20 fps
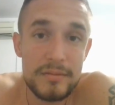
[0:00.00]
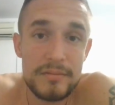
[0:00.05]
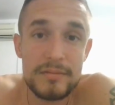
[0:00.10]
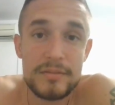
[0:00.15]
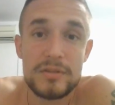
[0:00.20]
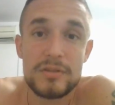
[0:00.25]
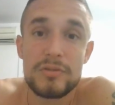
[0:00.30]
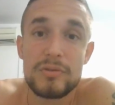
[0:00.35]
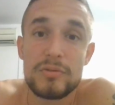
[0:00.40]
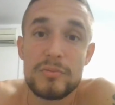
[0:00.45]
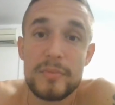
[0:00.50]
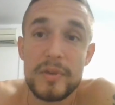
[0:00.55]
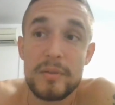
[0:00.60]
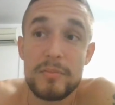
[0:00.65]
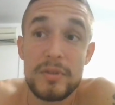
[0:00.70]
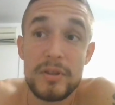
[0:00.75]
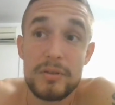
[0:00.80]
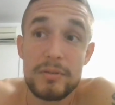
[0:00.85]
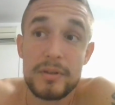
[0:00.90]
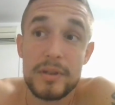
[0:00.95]
so
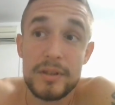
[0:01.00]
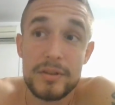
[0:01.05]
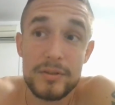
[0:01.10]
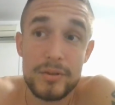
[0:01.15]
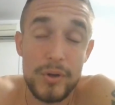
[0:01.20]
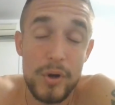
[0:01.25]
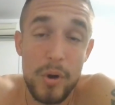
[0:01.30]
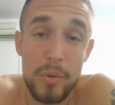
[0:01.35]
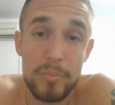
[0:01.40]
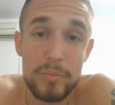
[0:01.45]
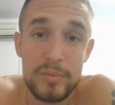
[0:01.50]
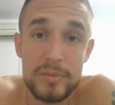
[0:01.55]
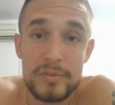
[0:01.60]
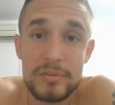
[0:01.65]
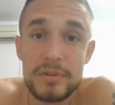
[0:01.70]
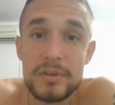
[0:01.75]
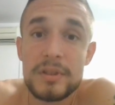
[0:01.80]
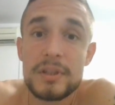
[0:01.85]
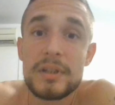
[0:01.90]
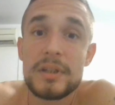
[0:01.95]
maybe you can drop
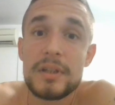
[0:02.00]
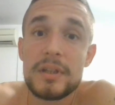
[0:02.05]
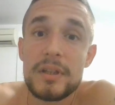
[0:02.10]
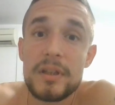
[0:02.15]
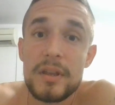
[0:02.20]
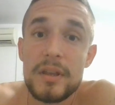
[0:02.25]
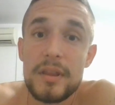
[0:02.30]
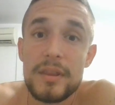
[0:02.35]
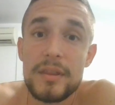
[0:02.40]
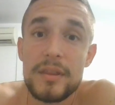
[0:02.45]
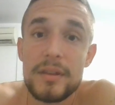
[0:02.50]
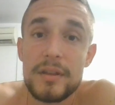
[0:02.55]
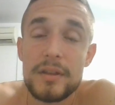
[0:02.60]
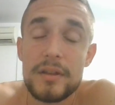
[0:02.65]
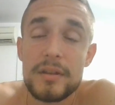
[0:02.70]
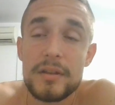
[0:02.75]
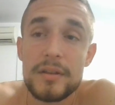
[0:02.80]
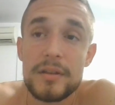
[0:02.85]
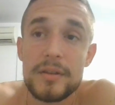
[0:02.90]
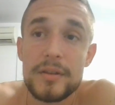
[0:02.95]

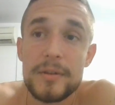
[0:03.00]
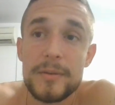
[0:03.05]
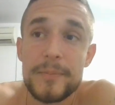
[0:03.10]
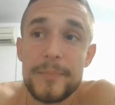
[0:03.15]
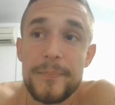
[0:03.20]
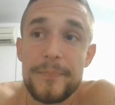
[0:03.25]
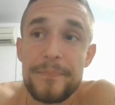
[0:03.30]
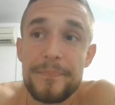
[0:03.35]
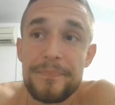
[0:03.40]
the